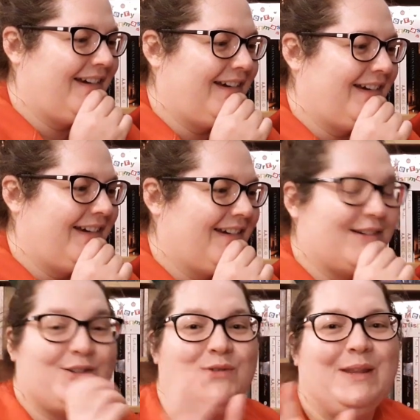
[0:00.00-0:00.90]
should we read the
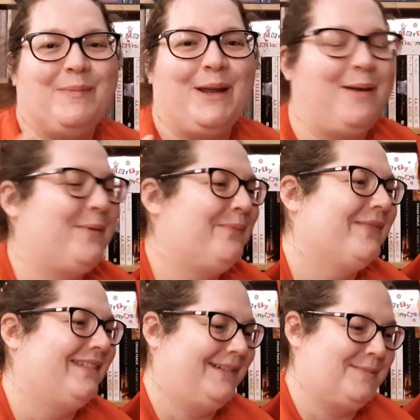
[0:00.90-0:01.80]
blurb? I'm so
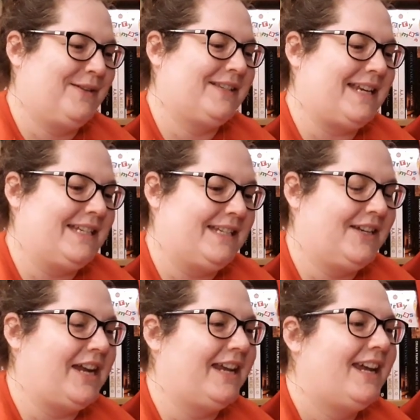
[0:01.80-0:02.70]
excited. Okay,
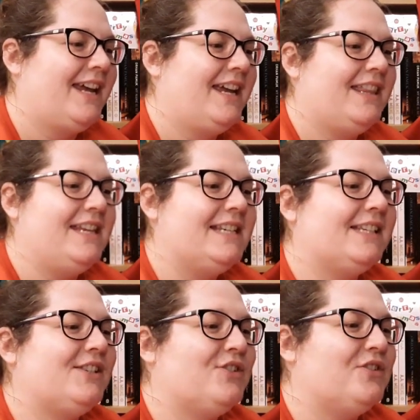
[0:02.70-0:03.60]
these are stories
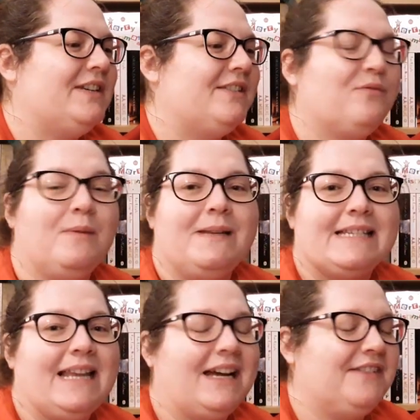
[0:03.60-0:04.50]
of women's lives
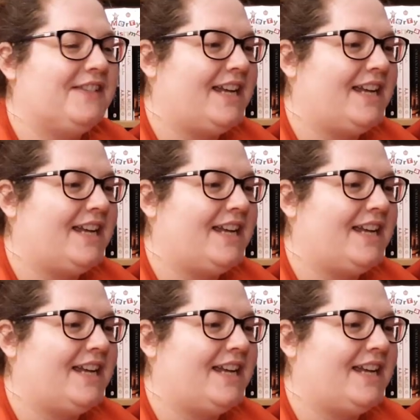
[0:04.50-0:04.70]
now.